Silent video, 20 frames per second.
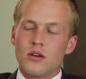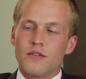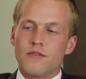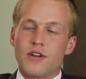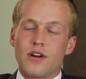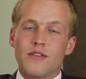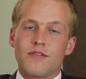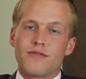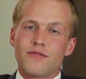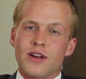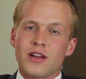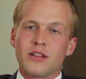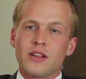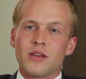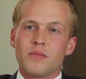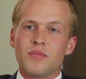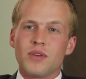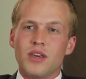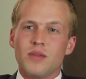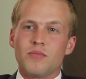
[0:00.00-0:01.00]
very
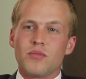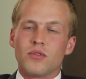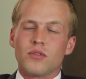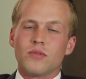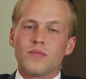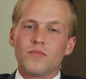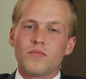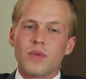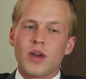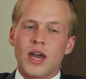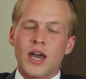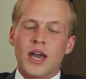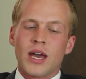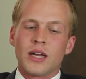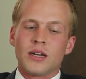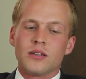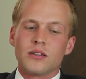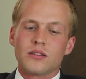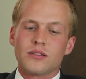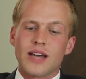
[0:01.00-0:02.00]
friendly people.
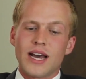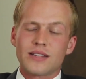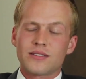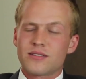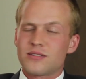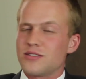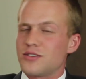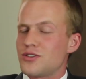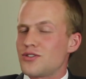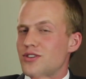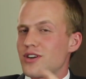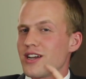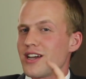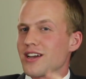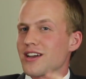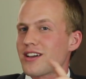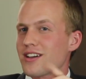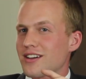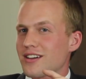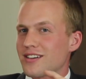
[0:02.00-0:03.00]
And that's the
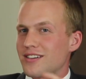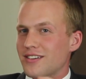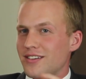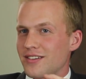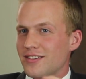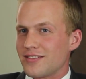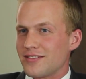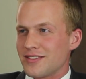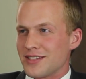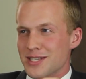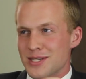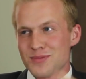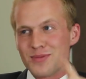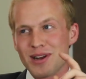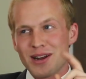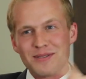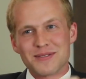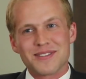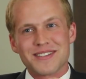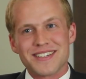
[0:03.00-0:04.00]
trick. This is
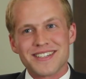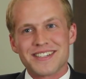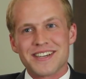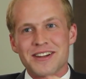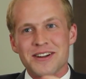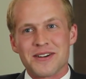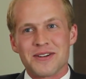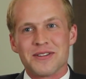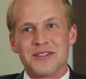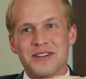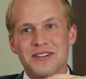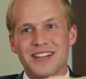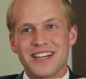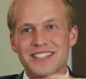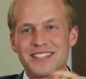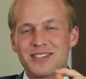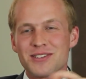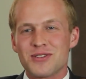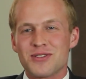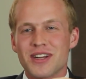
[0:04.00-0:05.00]
what I was going to say earlier.
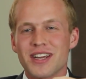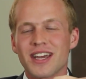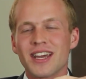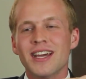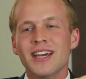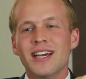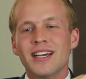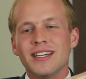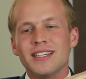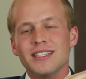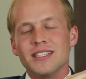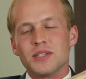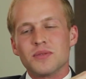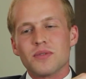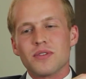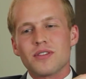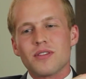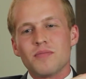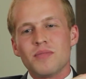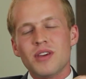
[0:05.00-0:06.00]
That's the trick, is
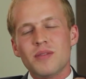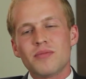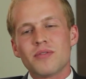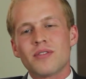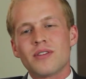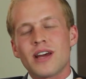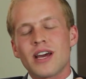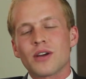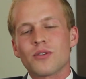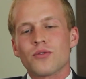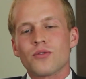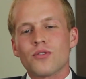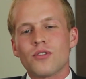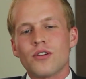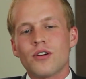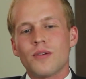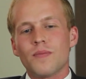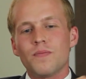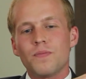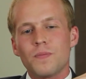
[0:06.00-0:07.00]
with the people in
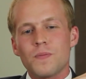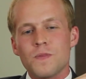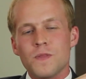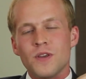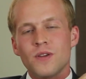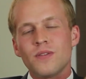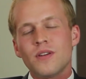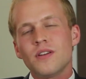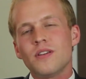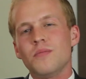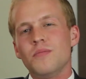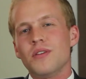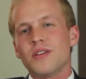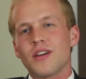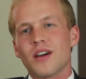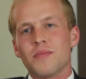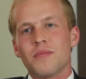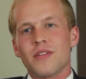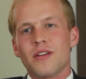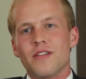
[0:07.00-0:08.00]
Ecuador, you need to
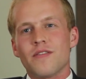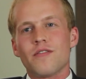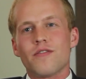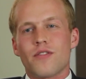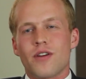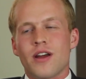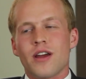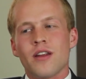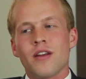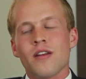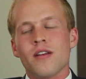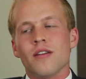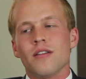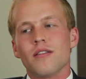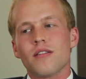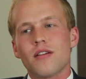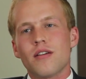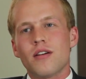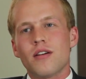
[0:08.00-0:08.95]
become their friend